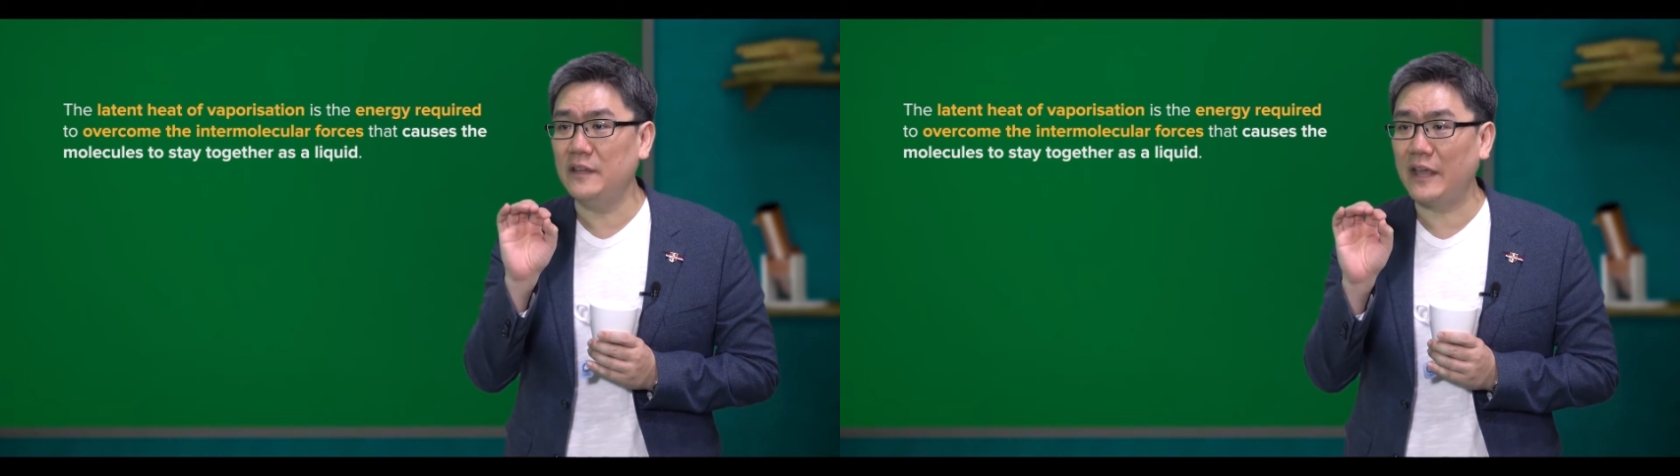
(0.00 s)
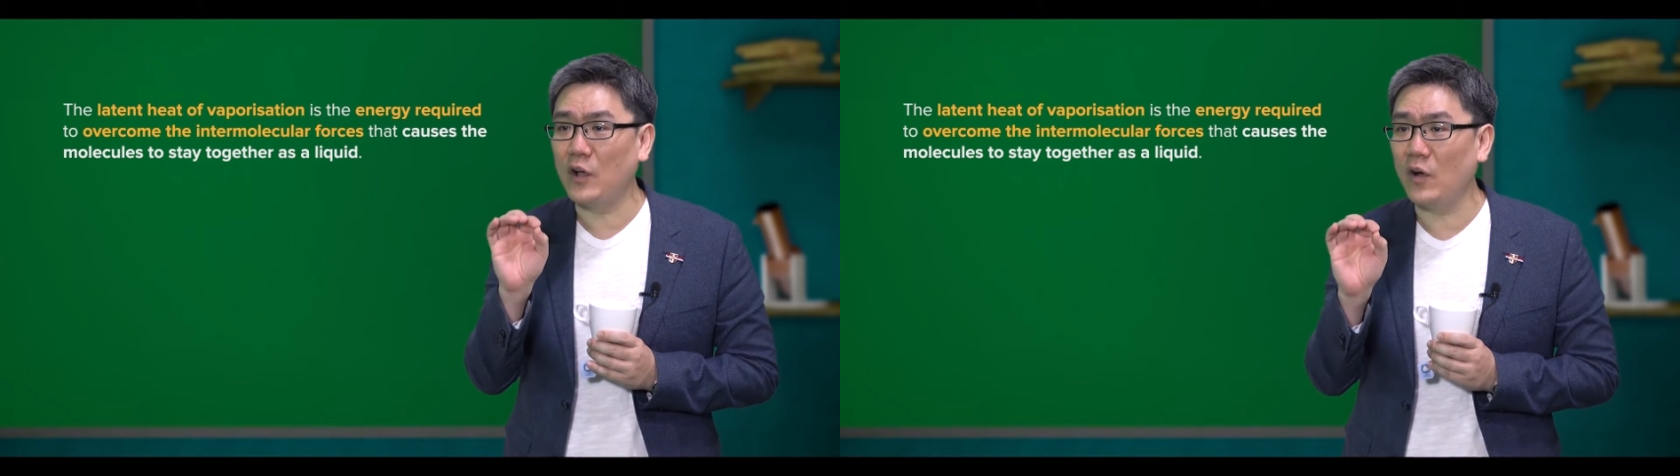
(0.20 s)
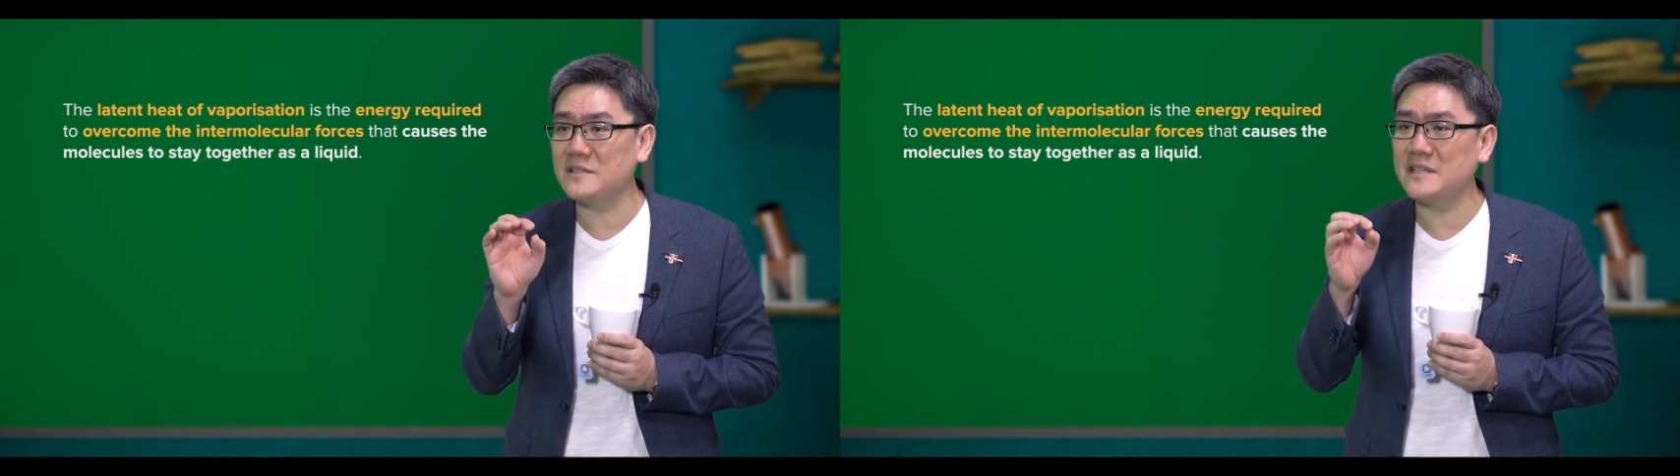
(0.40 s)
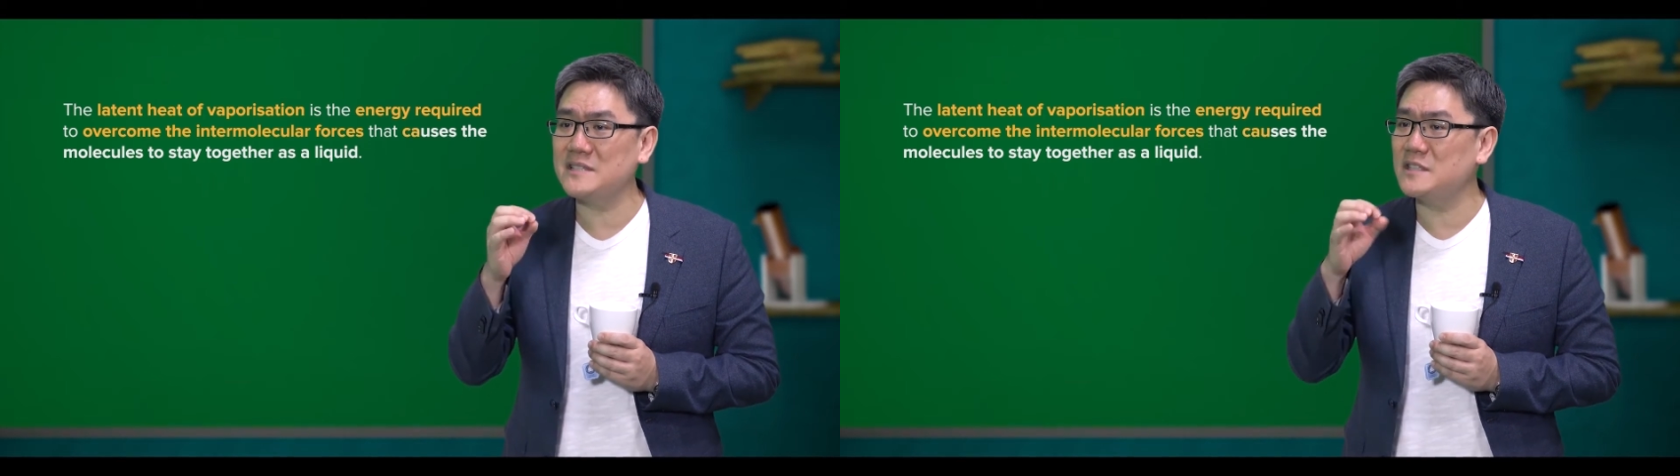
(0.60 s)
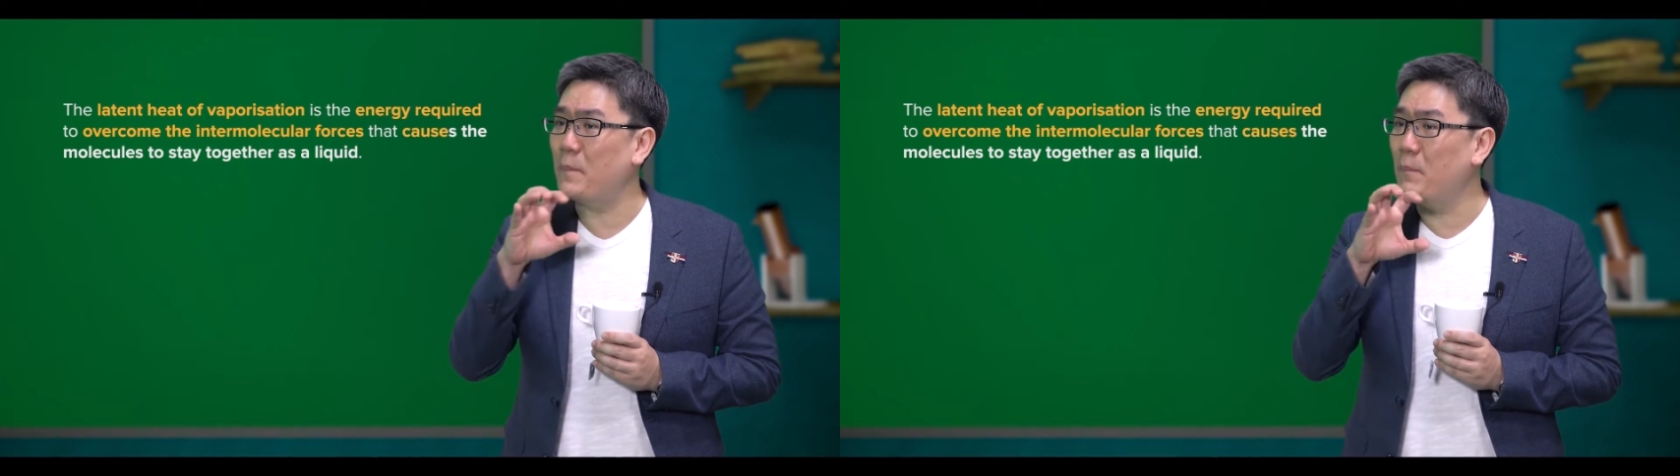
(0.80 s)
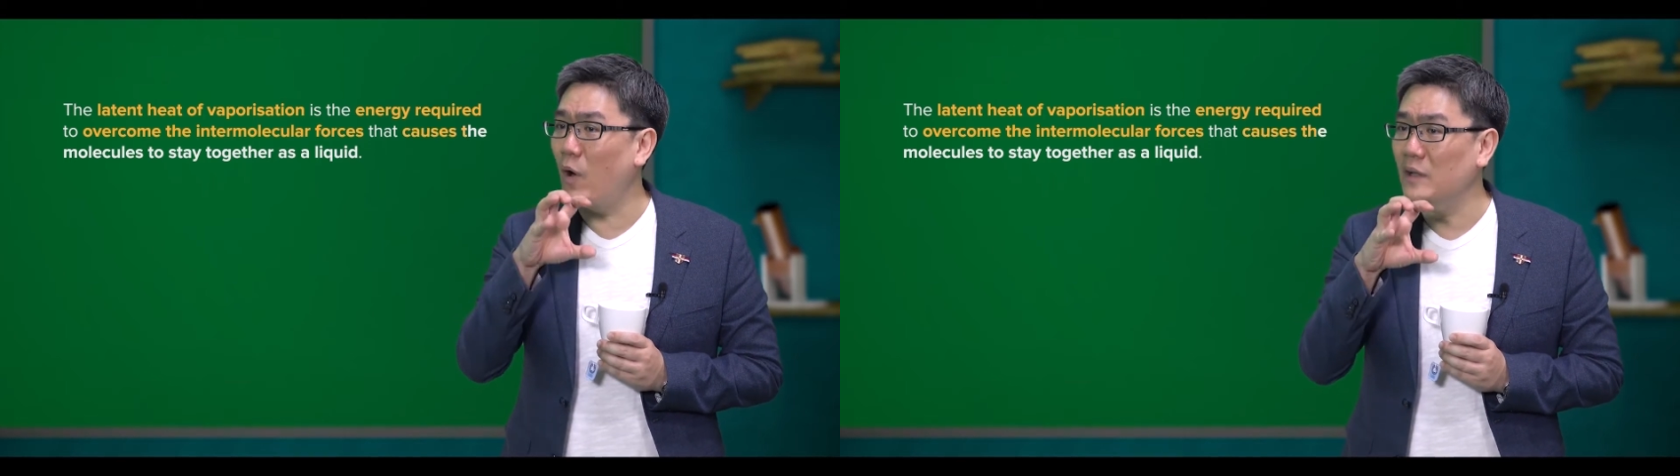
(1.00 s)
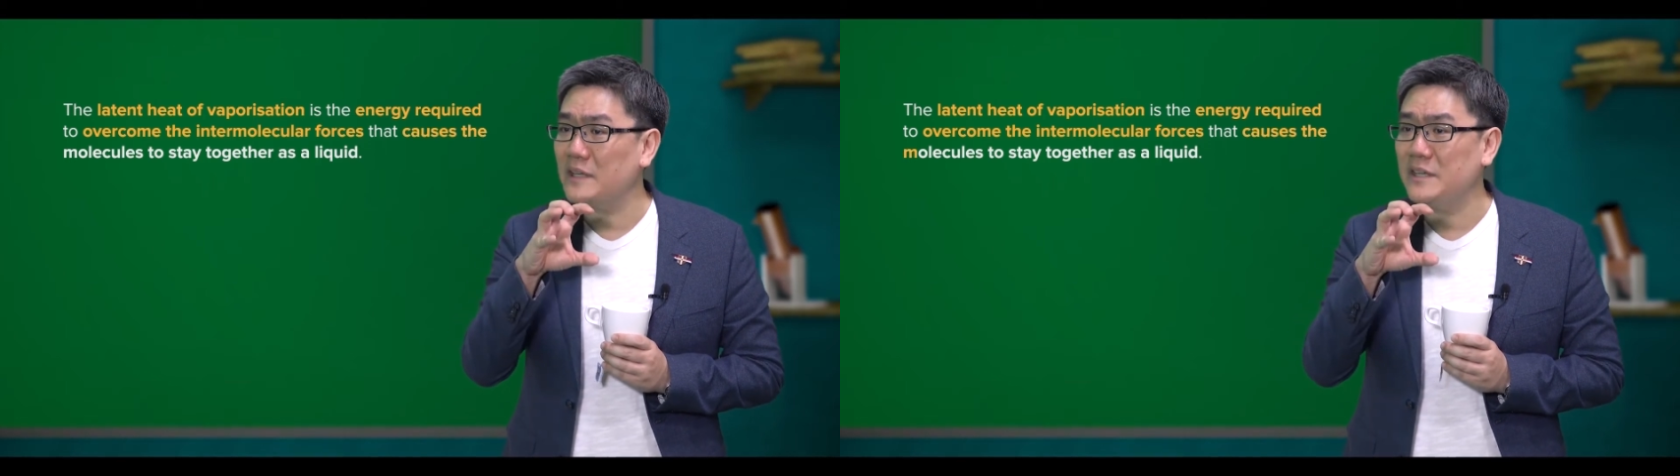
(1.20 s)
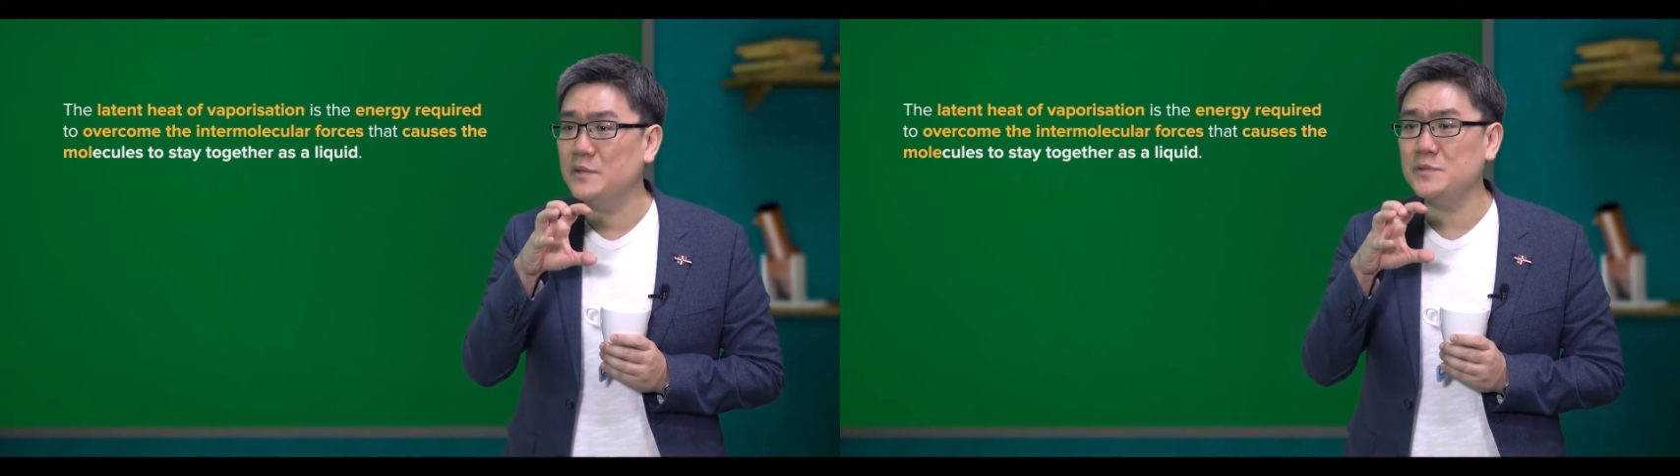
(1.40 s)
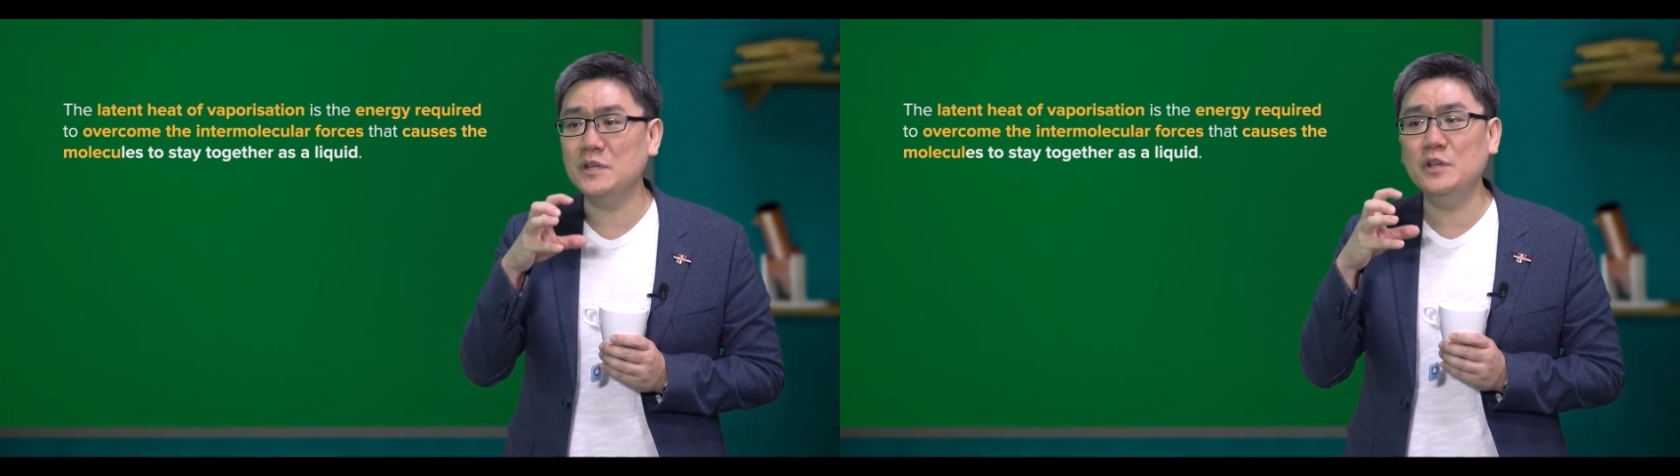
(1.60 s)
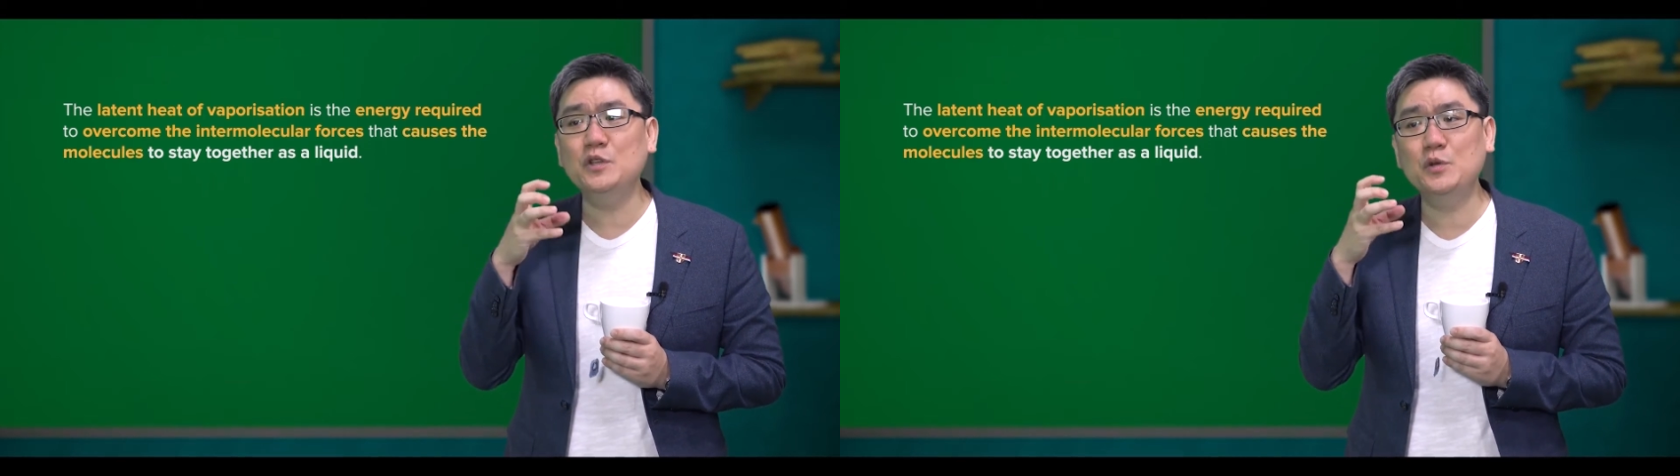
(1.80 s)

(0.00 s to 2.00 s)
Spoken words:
that causes the molecules